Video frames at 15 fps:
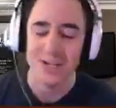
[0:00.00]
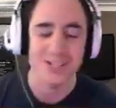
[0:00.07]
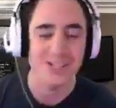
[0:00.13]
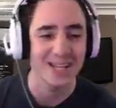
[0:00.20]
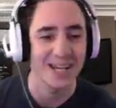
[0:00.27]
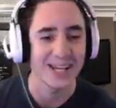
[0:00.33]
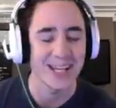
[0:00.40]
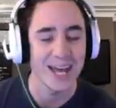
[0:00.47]

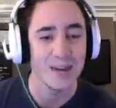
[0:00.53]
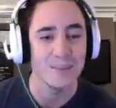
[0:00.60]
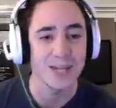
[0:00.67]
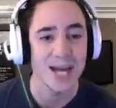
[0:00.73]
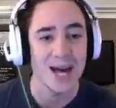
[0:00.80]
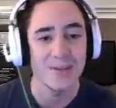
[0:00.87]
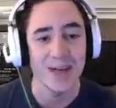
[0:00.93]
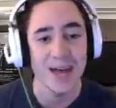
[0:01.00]
going to get him
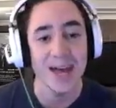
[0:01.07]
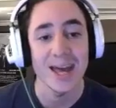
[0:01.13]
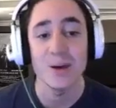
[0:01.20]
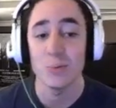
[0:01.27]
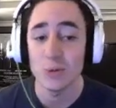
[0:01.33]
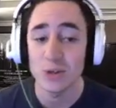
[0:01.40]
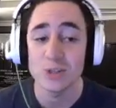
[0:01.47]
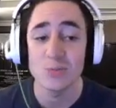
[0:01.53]
down there.
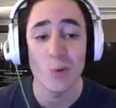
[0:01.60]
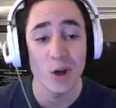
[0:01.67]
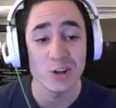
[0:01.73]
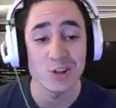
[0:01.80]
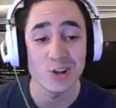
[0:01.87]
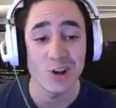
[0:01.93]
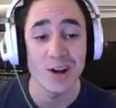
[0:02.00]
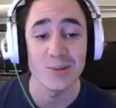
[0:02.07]
It was one shot.